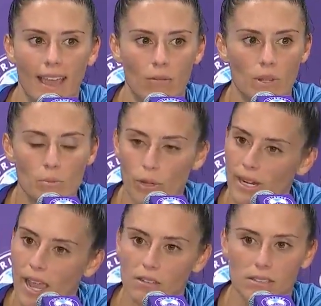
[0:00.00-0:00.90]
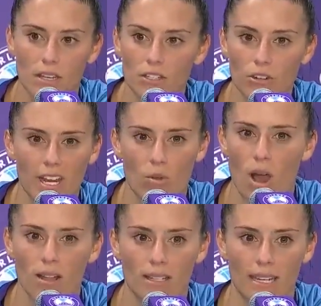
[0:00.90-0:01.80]
and we bring out such great
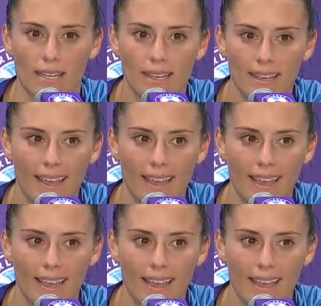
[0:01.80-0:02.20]
quality,